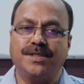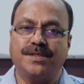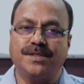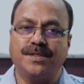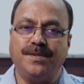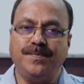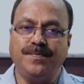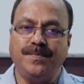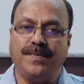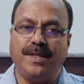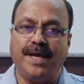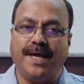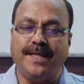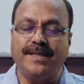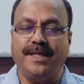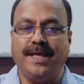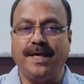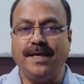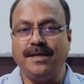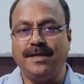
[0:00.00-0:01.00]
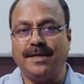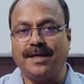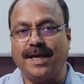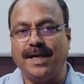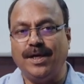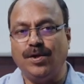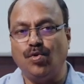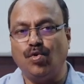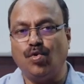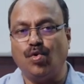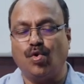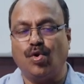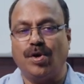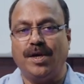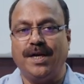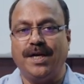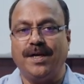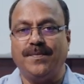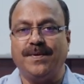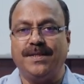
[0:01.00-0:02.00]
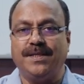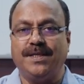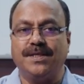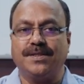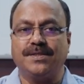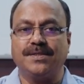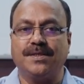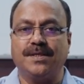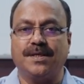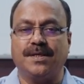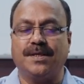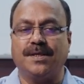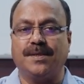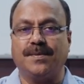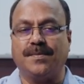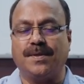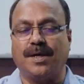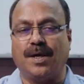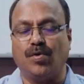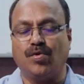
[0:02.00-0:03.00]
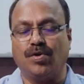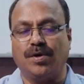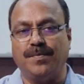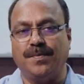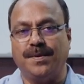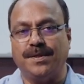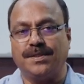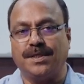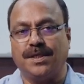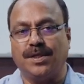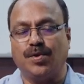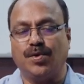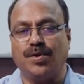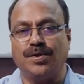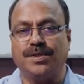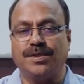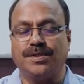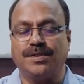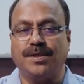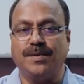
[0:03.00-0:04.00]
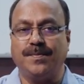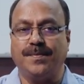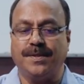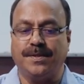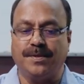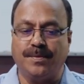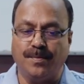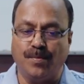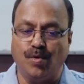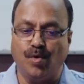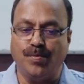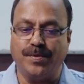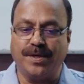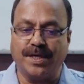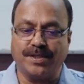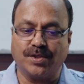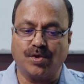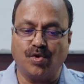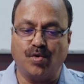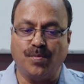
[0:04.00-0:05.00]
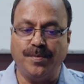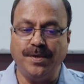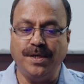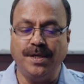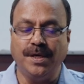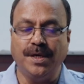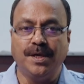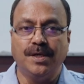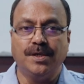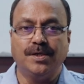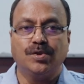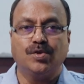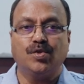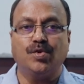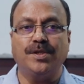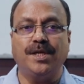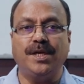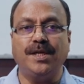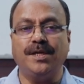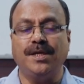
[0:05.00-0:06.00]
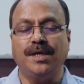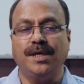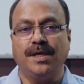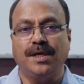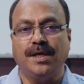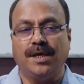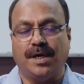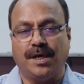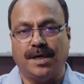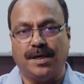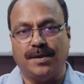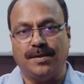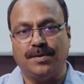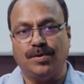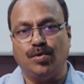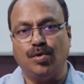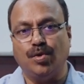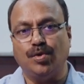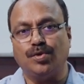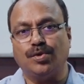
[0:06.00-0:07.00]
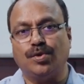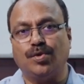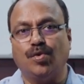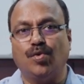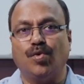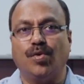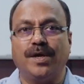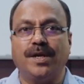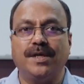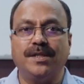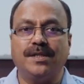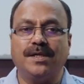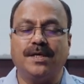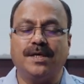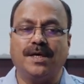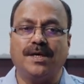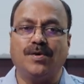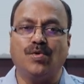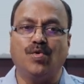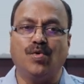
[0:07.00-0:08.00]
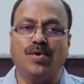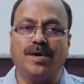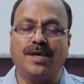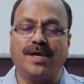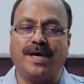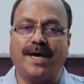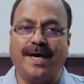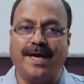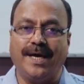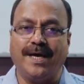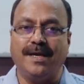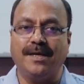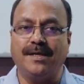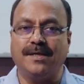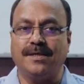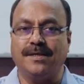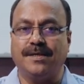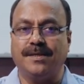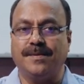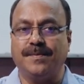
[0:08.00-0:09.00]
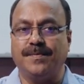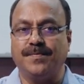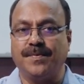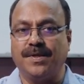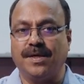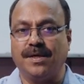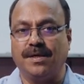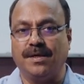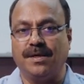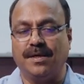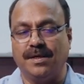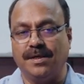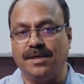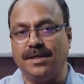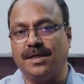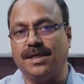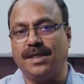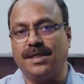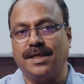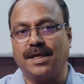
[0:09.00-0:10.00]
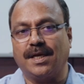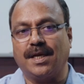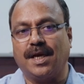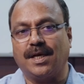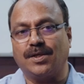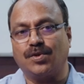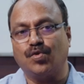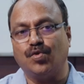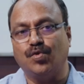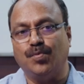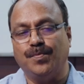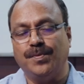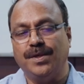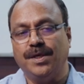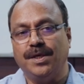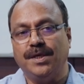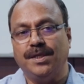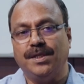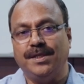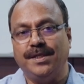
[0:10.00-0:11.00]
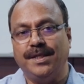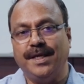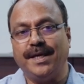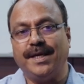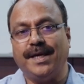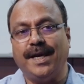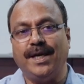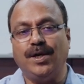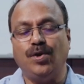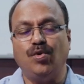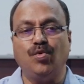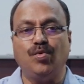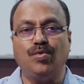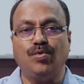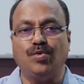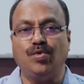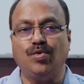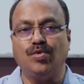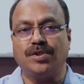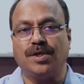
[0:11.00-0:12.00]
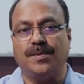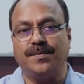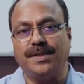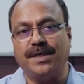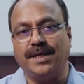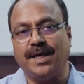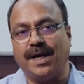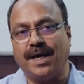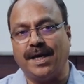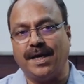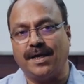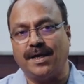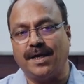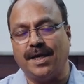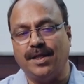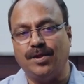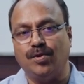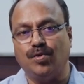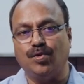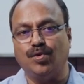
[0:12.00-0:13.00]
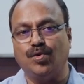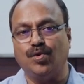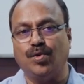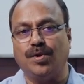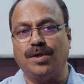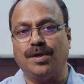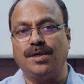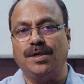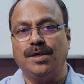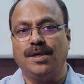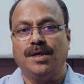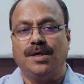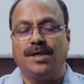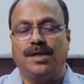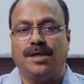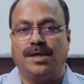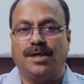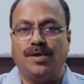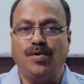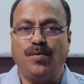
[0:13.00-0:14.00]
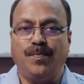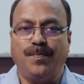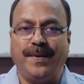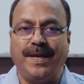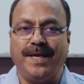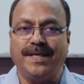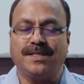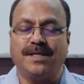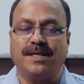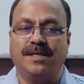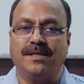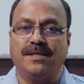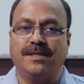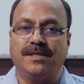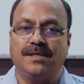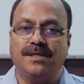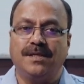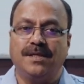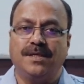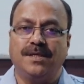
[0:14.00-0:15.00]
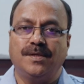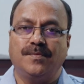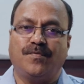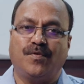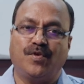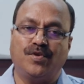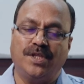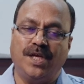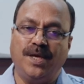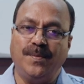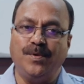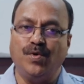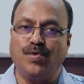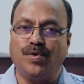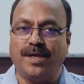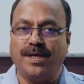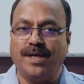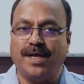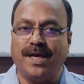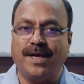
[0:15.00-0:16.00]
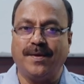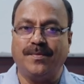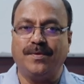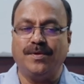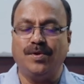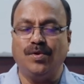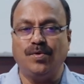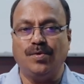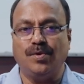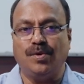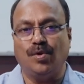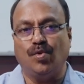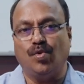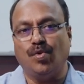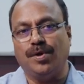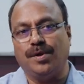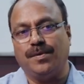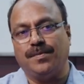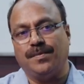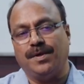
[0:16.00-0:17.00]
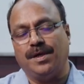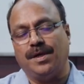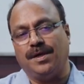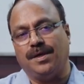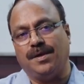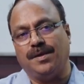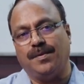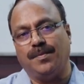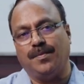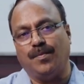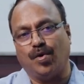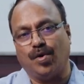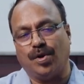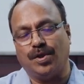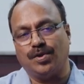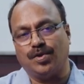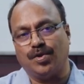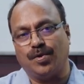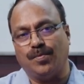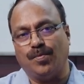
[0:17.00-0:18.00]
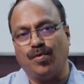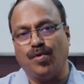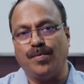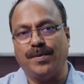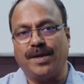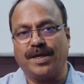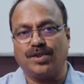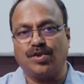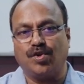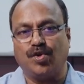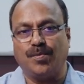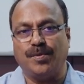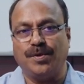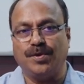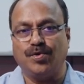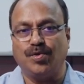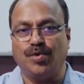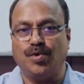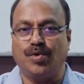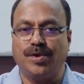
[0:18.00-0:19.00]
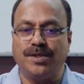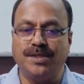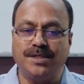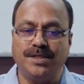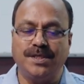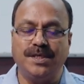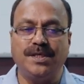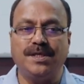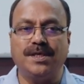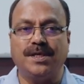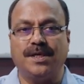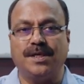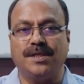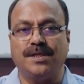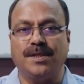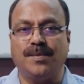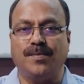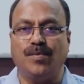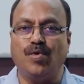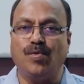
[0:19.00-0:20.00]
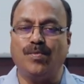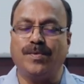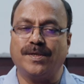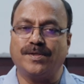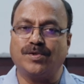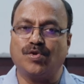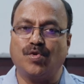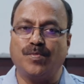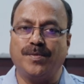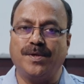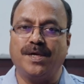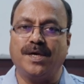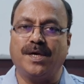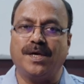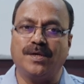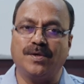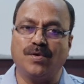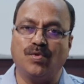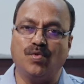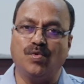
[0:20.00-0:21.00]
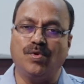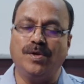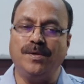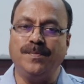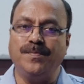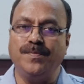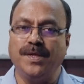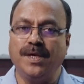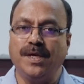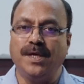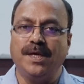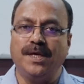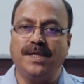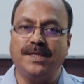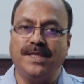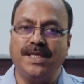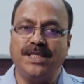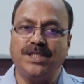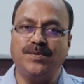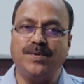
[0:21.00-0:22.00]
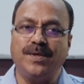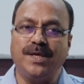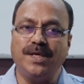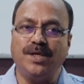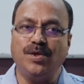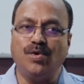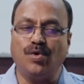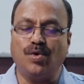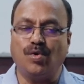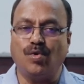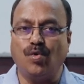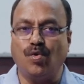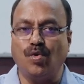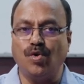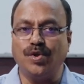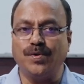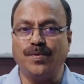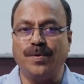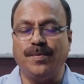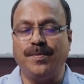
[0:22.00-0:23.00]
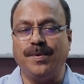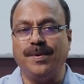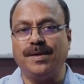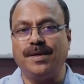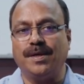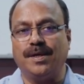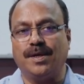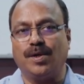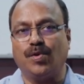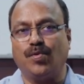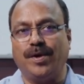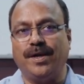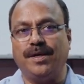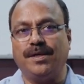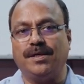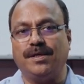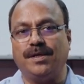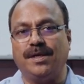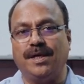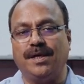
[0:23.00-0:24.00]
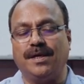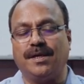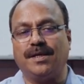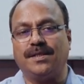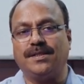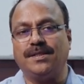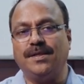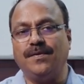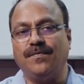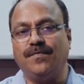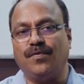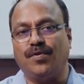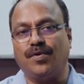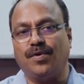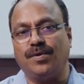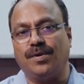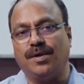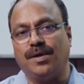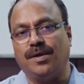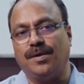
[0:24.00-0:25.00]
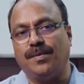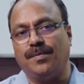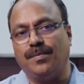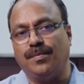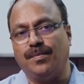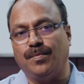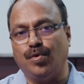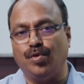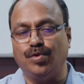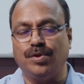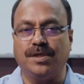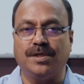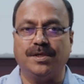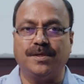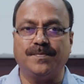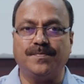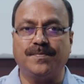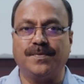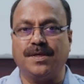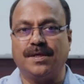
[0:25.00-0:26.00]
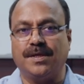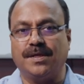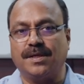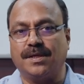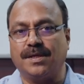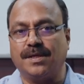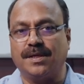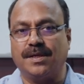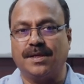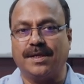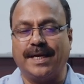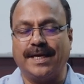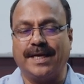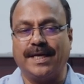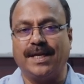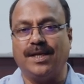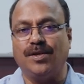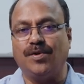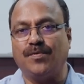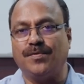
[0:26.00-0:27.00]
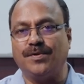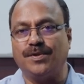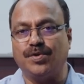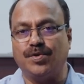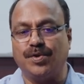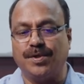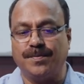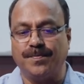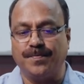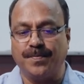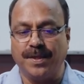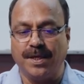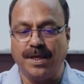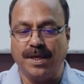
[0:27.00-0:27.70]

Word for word: system, and then try to correlate with this uh, outcome-based education system with Bloom's taxonomy, so that uh, those who are in, uh, who are higher uh, uh, learner in the classroom, they get to do something higher, and those who are uh, you know pace learner, for them you can have you know lower uh, models of Bloom's taxonomy. So you can see uh, the Bloom's taxonomy on Google. This way your course will be uh, quite uh, interesting for uh, both the uh, categories of student.